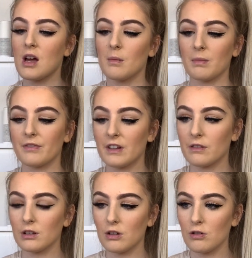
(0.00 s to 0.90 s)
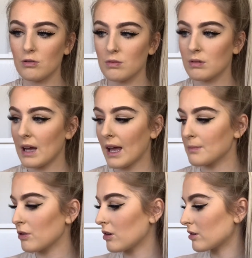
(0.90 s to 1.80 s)
My favourite low-end
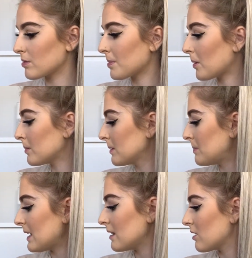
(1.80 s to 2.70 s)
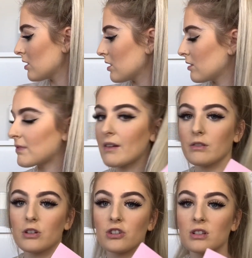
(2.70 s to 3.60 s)
products would probably be the
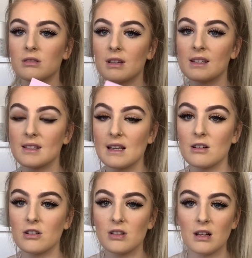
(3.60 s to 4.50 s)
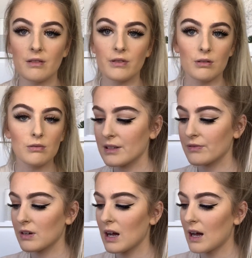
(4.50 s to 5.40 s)
Revolution concealers. I love those.
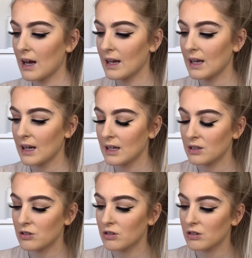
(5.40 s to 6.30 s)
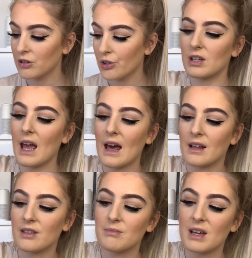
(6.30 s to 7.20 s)
For high-end, actually
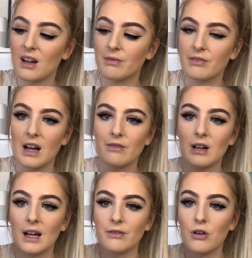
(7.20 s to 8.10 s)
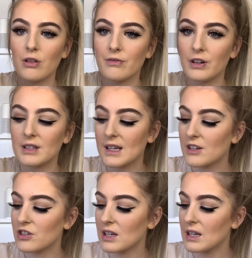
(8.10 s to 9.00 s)
anything Makeup Forever, like I've got the
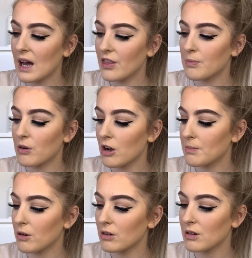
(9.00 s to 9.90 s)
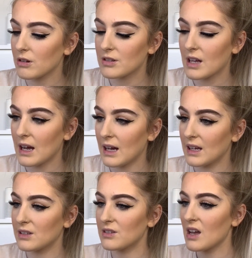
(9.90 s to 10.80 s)
foundation and the brow products,
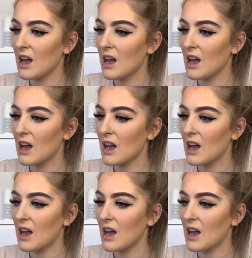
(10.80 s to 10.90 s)
and